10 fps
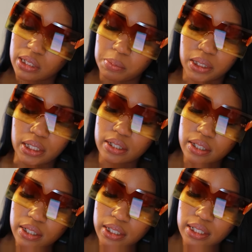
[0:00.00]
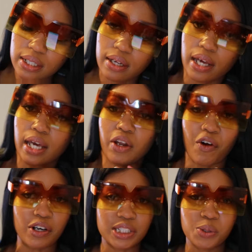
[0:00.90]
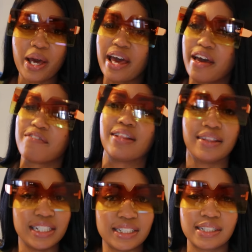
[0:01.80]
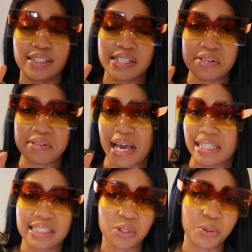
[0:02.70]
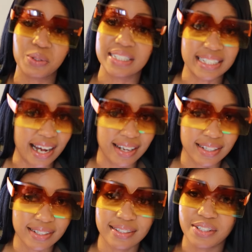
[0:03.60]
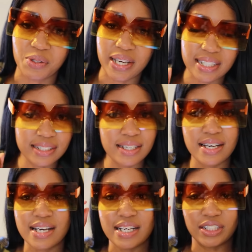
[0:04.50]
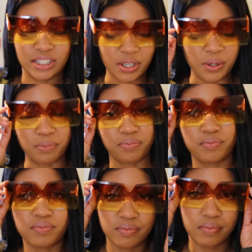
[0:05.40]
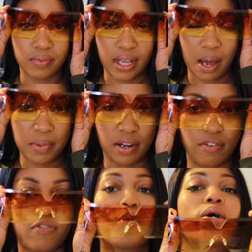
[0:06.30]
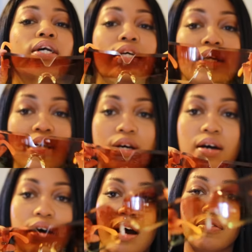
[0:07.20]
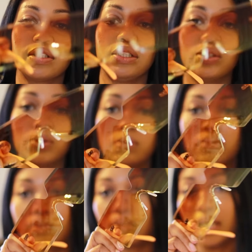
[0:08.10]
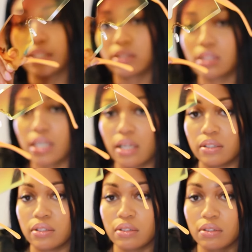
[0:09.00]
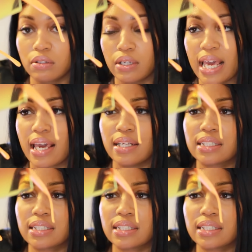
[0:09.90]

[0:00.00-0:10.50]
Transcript: to be good and also have this nice little design. Okay, so I'm here for it. I really do like this color, and